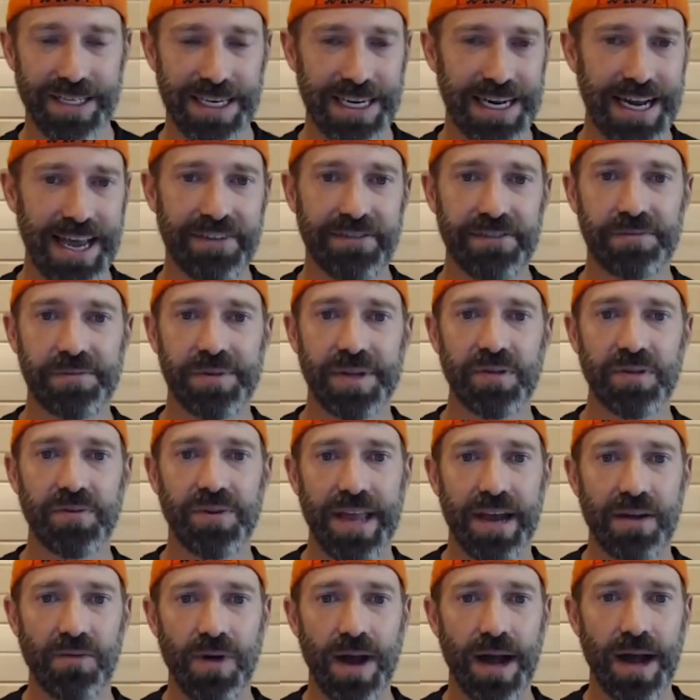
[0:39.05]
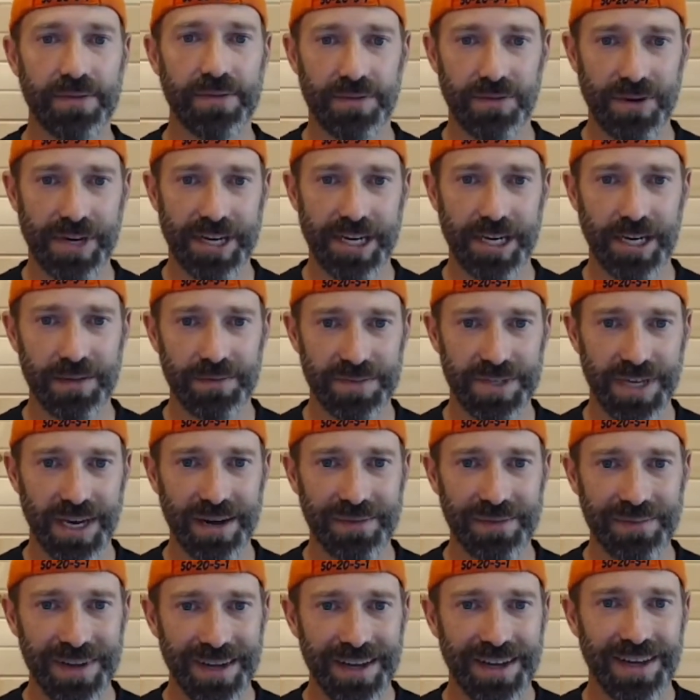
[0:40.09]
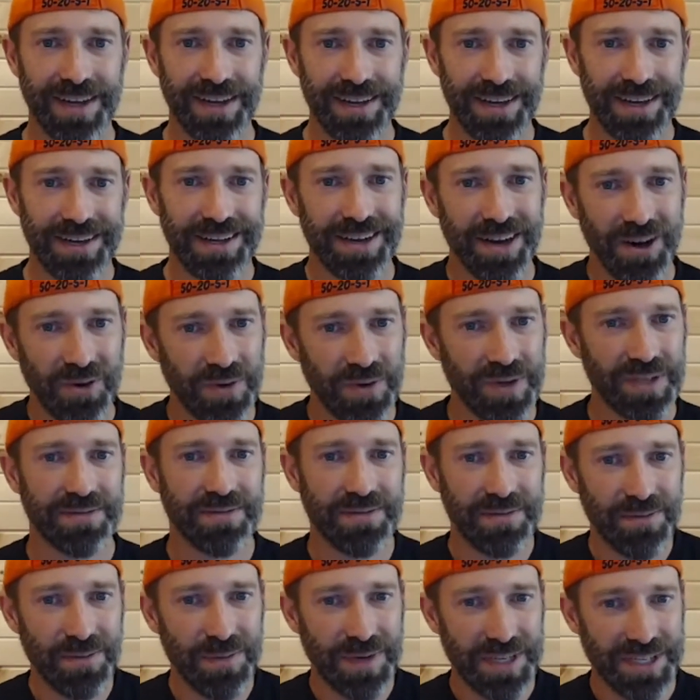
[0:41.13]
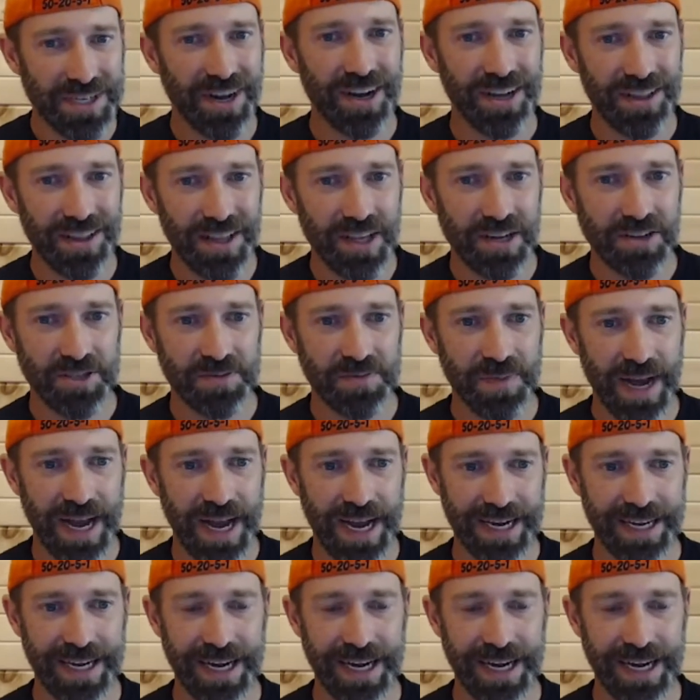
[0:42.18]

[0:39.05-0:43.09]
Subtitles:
And inevitably, when that rivalry comes up, we talk a little smack.